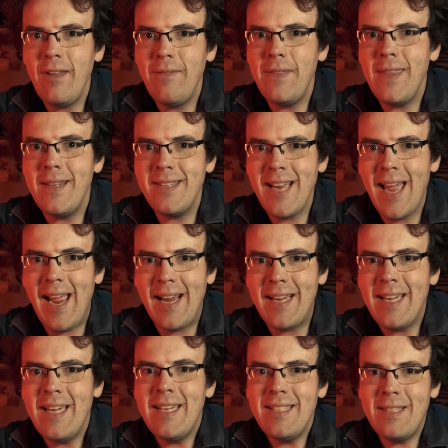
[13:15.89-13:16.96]
enough in the
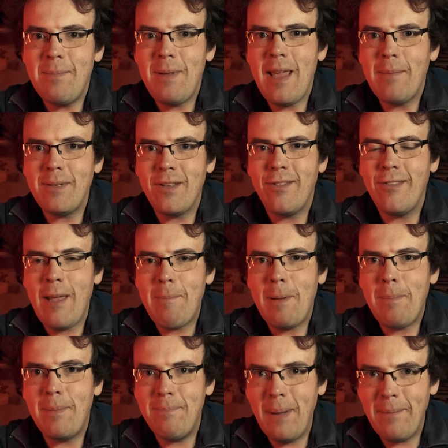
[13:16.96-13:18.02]
tank to be able to step
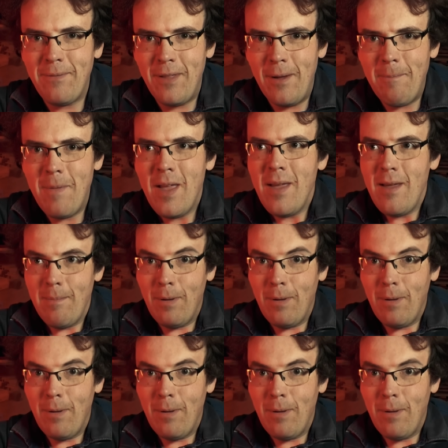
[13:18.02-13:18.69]
up above them,